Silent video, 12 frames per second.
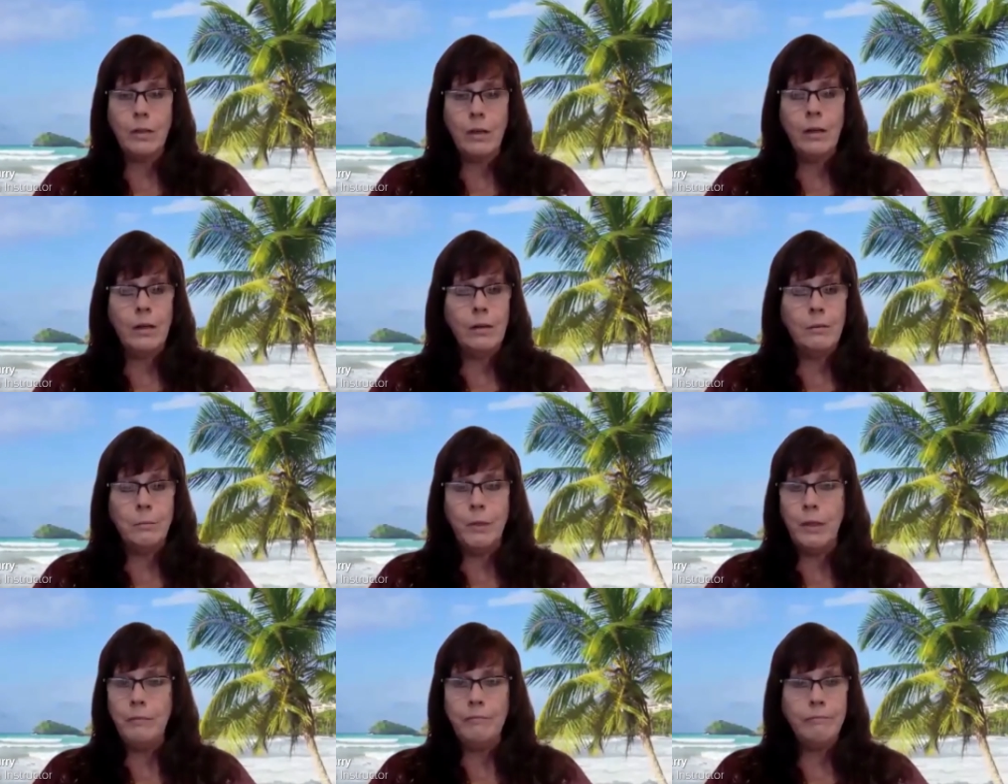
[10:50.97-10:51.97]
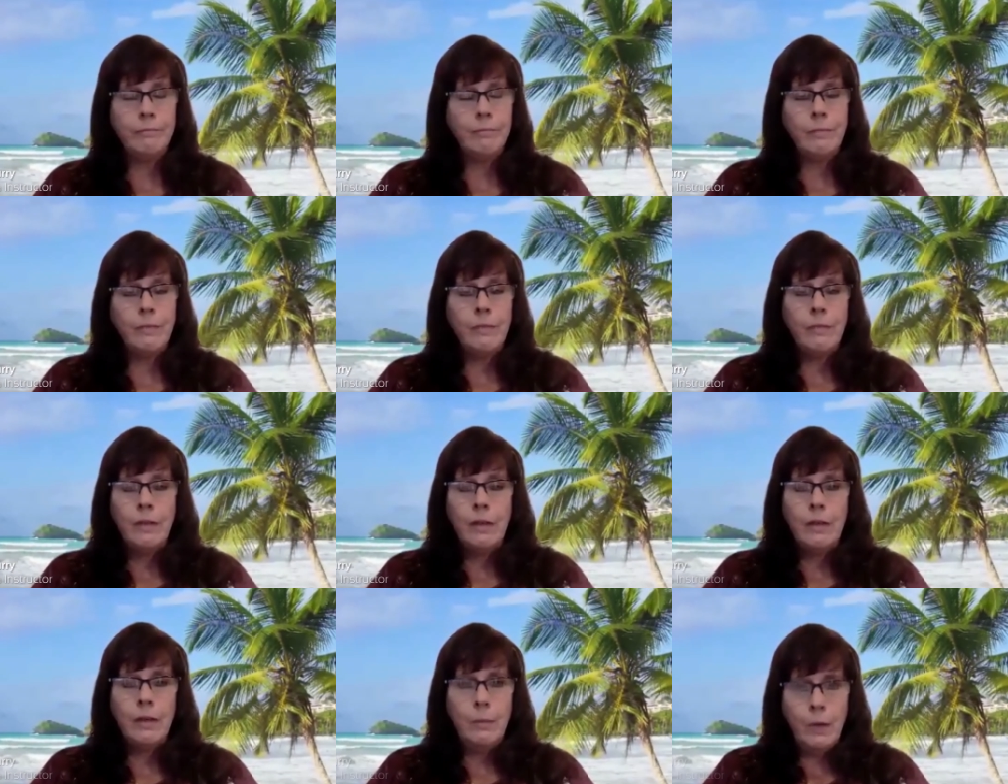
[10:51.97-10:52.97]
Um, but
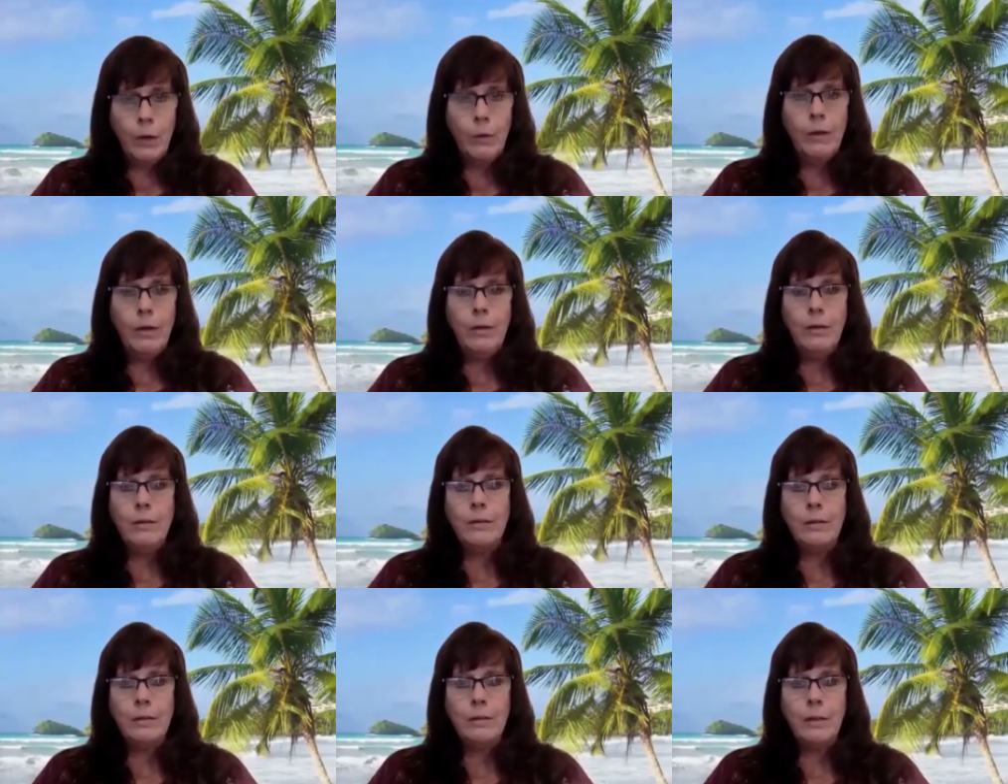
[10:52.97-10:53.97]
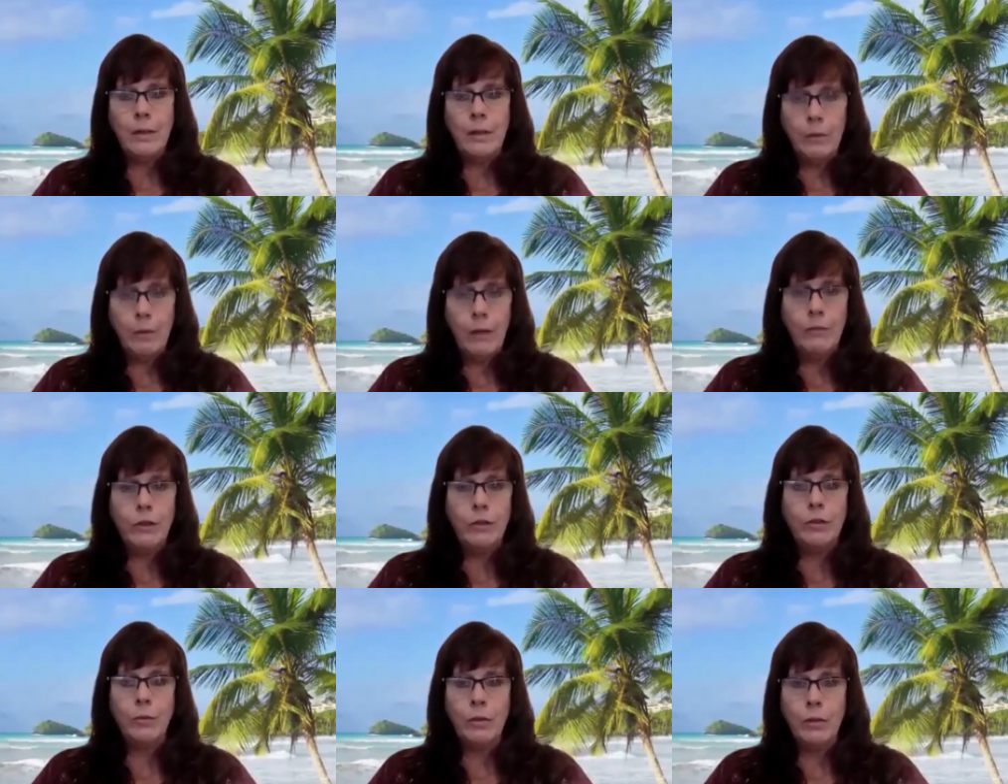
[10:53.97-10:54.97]
keep going. I know life is
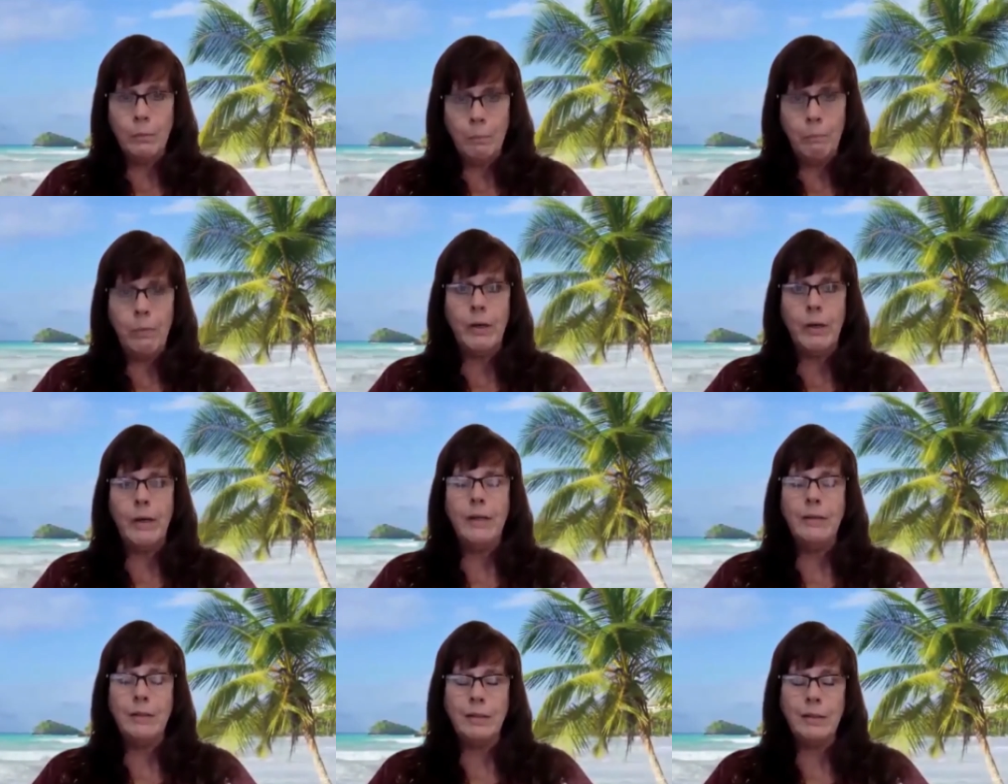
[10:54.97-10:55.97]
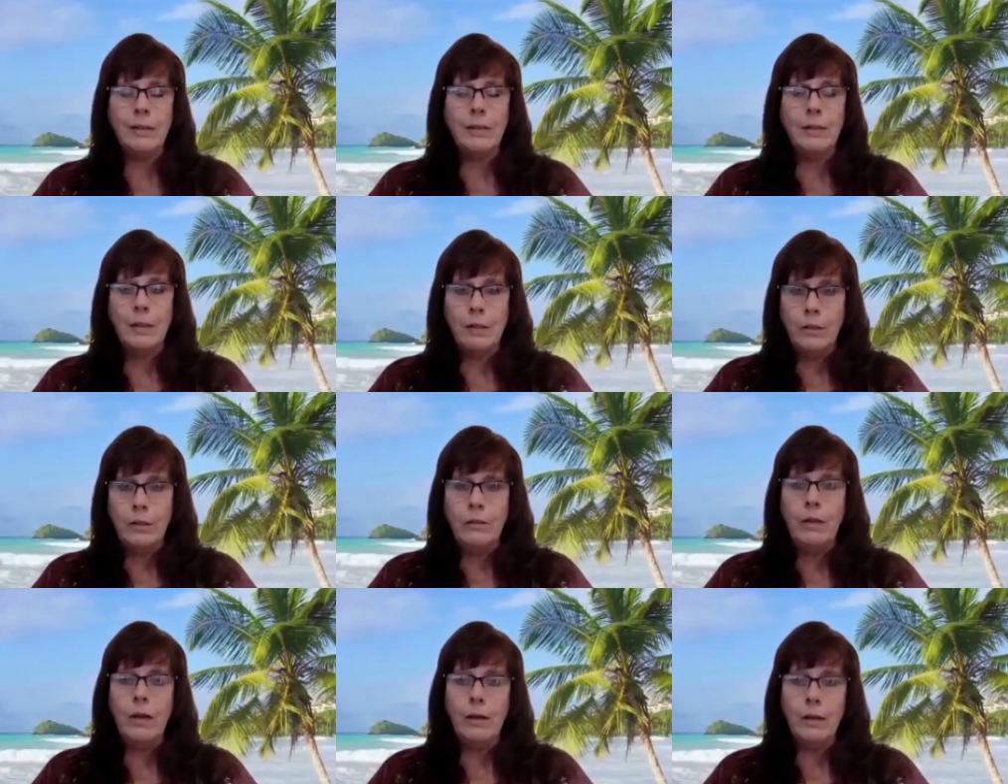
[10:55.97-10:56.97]
short, but you
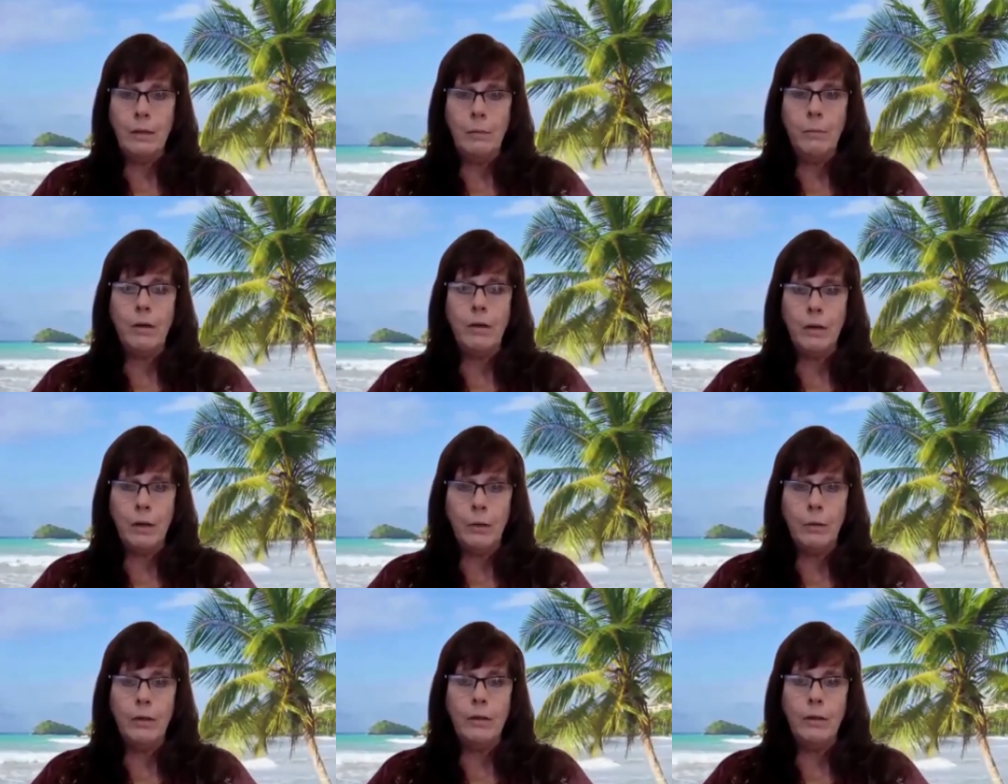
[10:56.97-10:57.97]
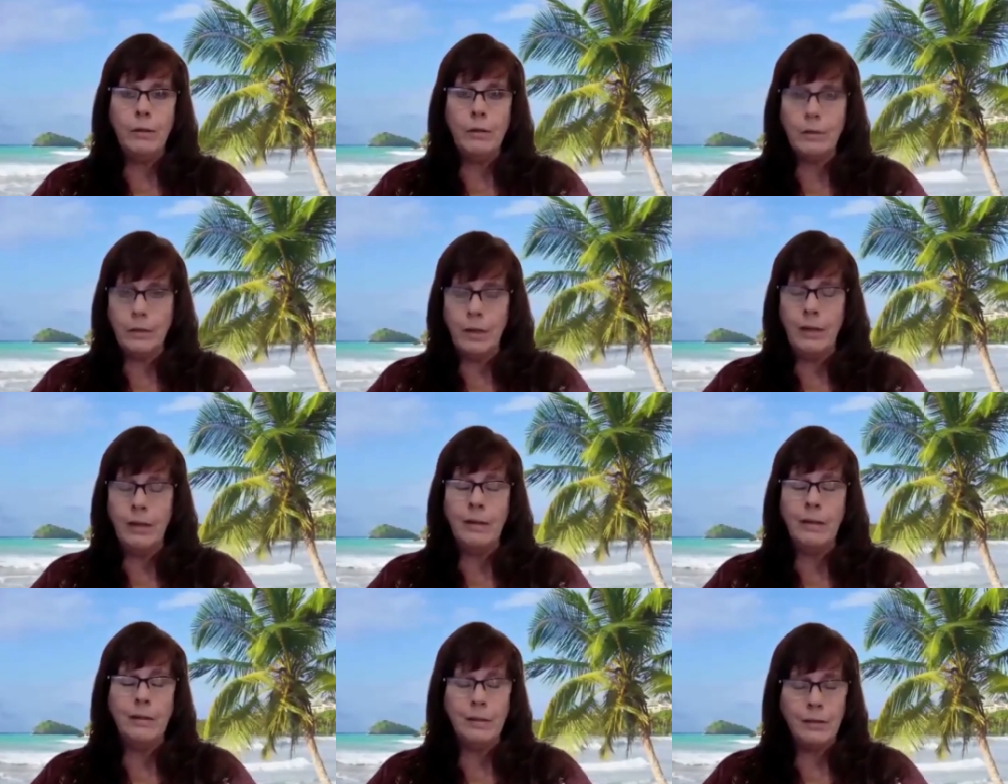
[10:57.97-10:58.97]
got to keep on going,
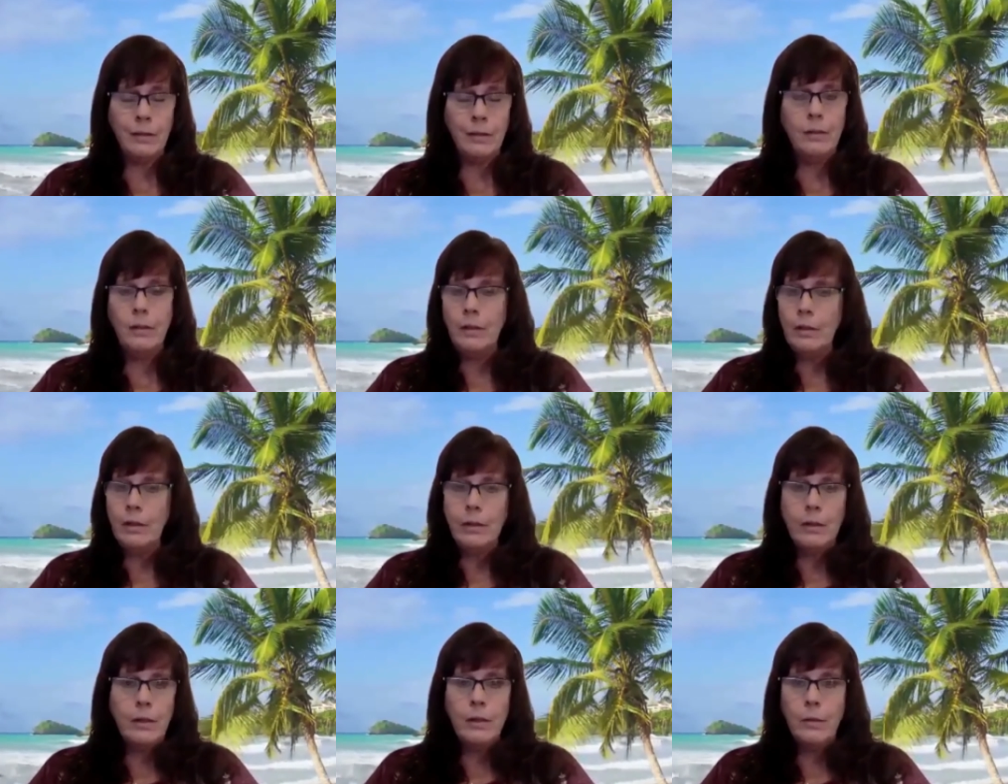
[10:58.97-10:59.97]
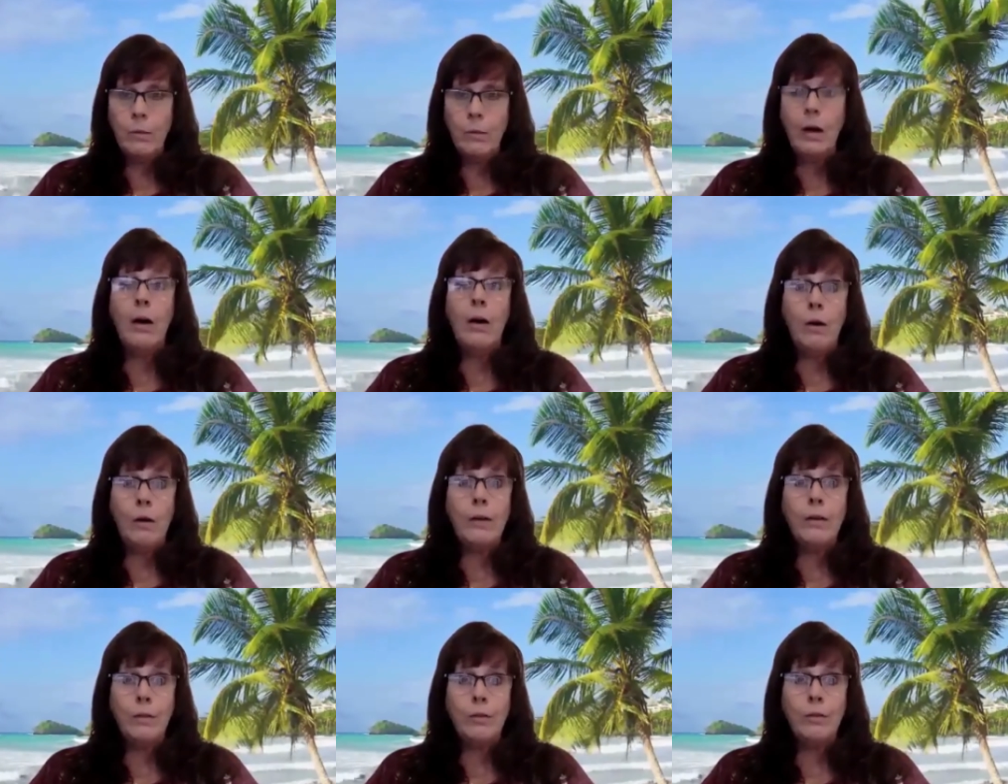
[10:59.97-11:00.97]
and we'll all get through